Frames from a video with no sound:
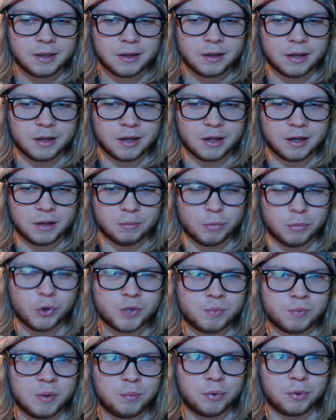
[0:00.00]

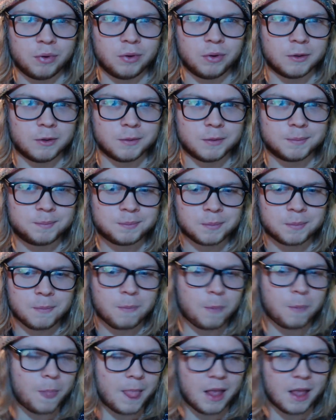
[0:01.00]
most people,
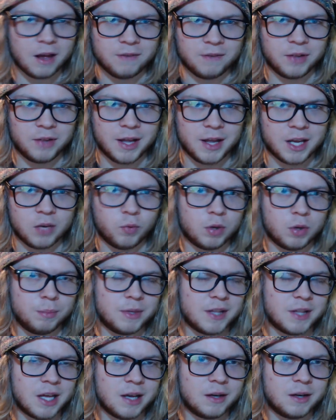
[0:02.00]
I feel like it wouldn't
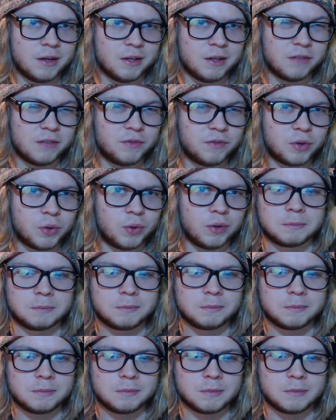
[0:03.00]
be that difficult